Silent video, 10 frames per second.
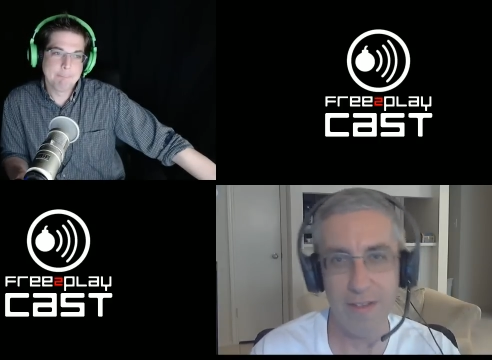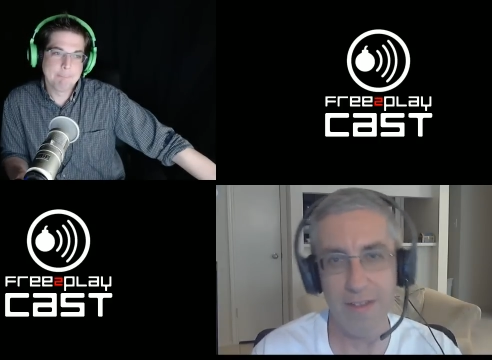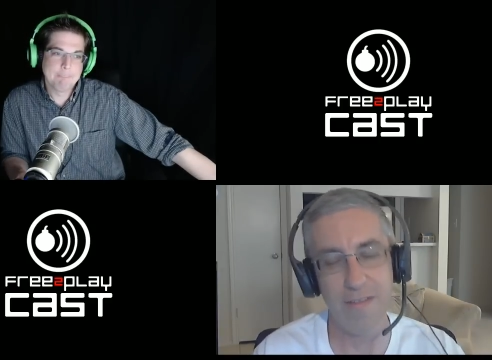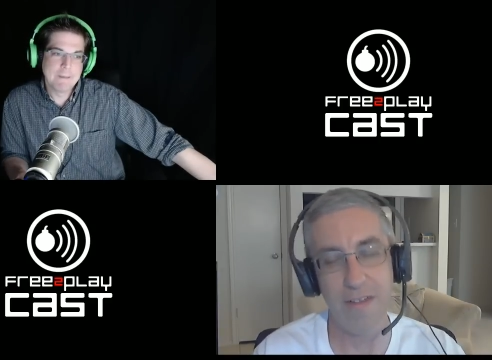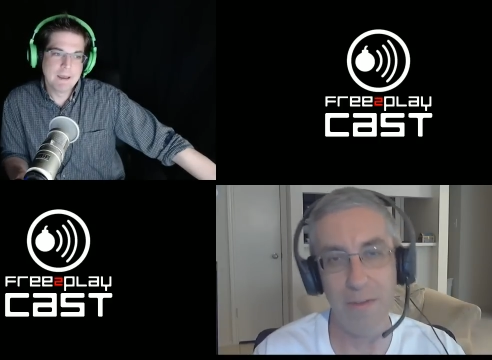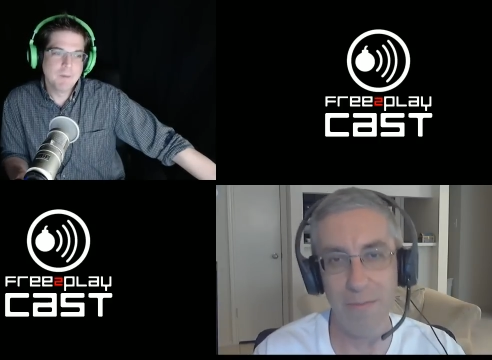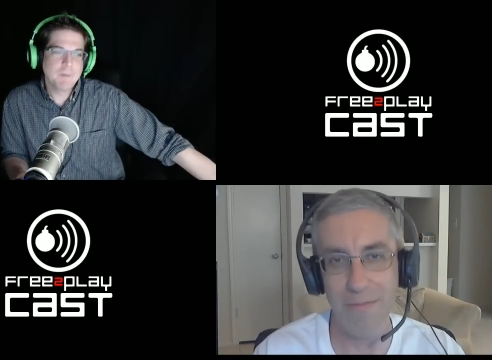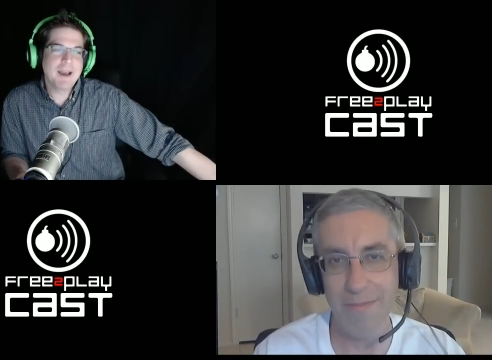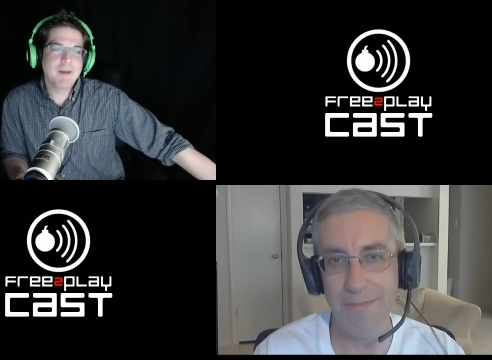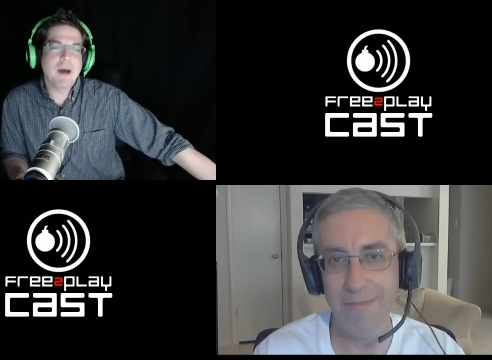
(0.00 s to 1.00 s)
Speaker 1: So.
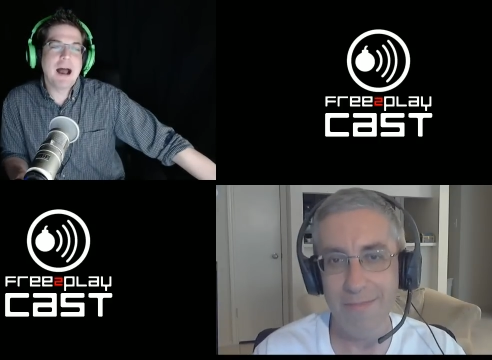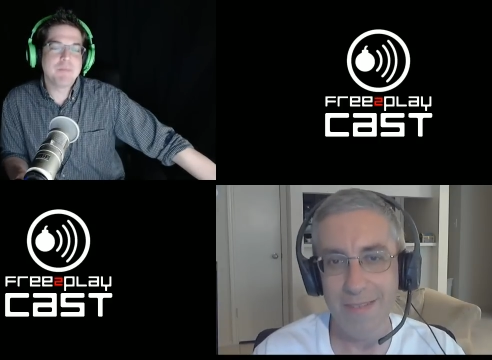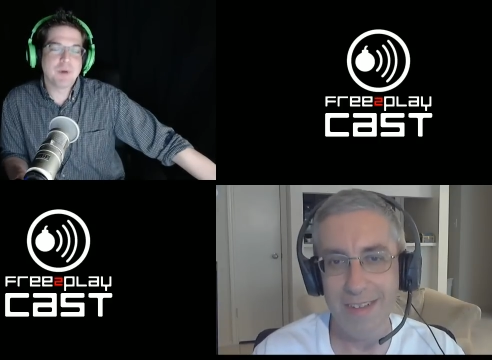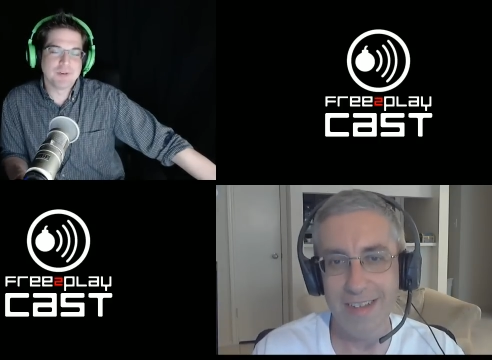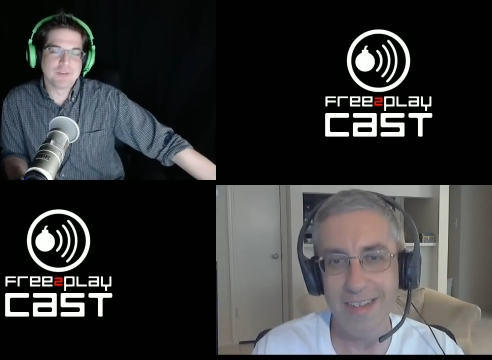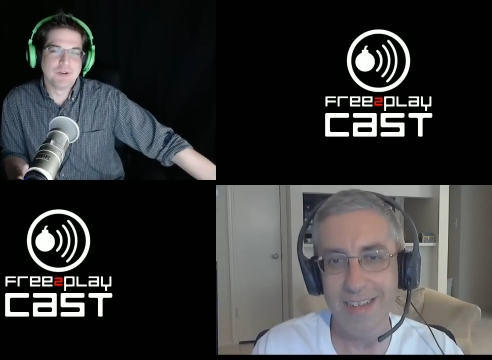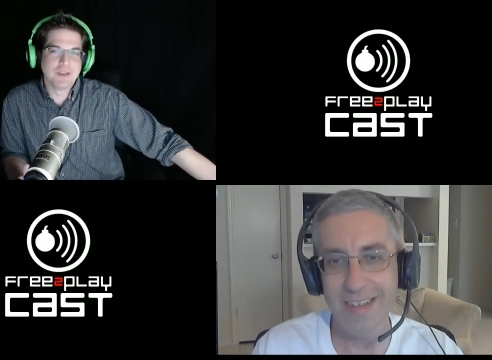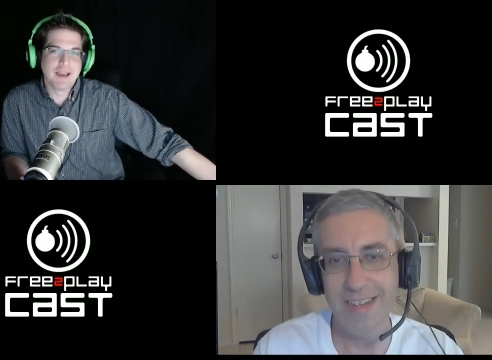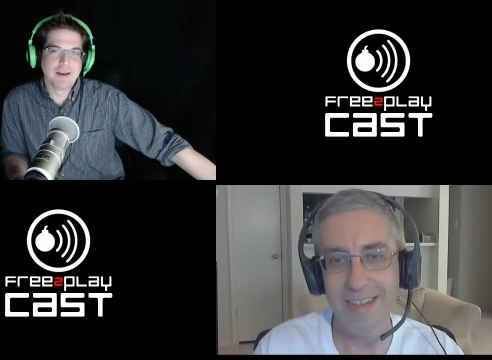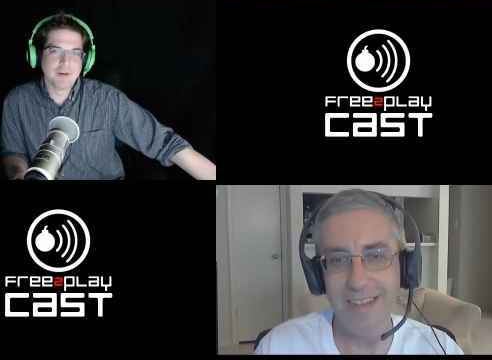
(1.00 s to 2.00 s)
My my personal
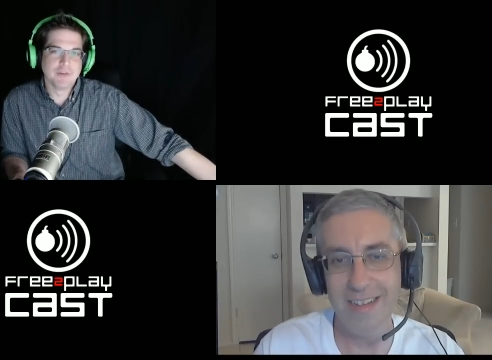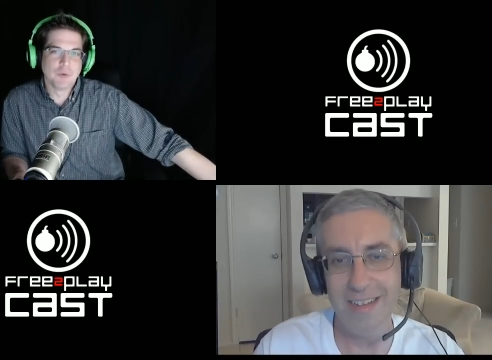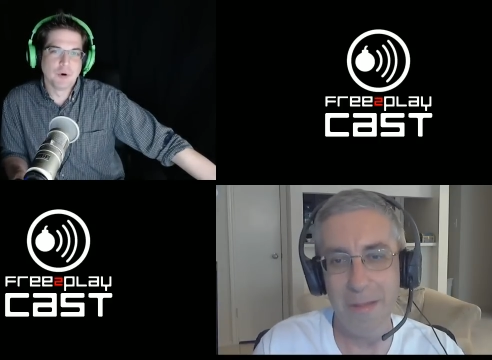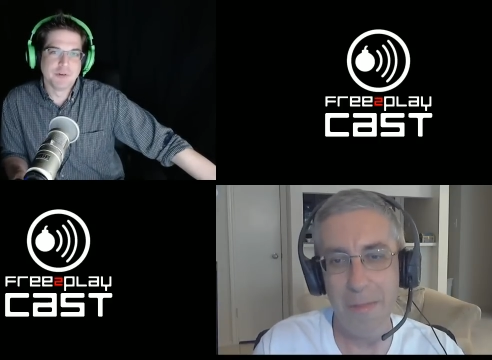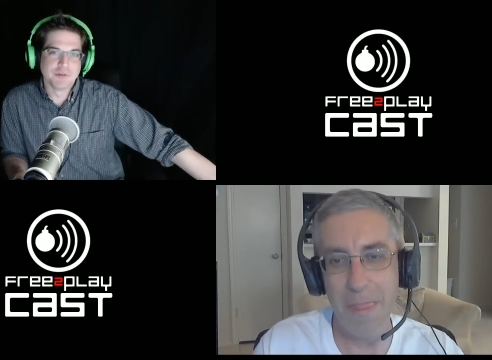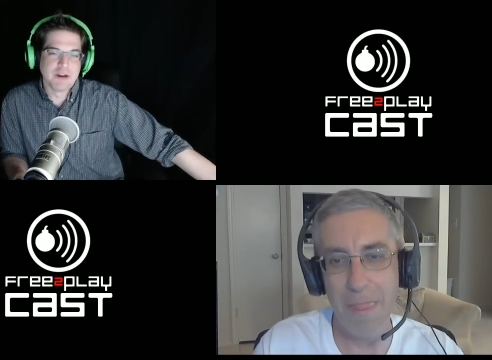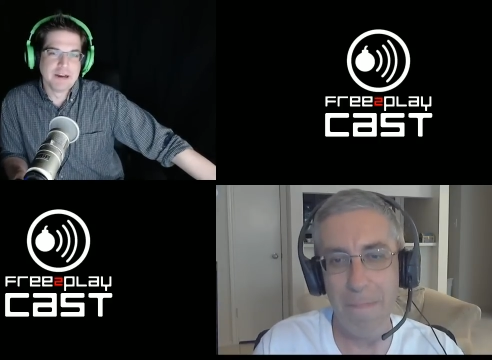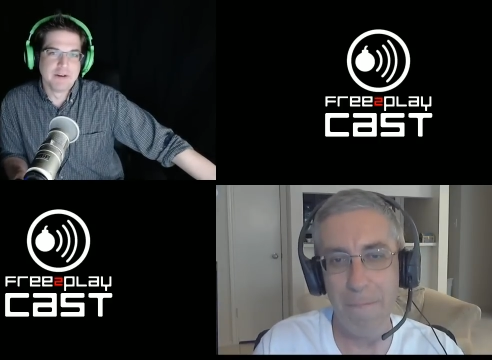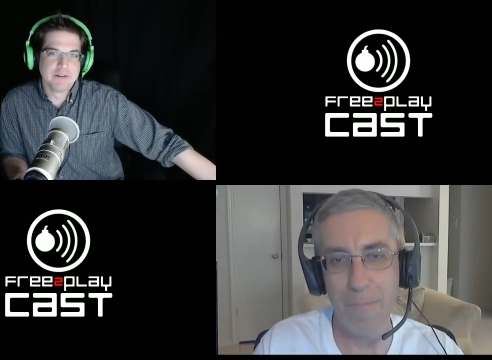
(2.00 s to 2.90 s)
anger is more a Trion.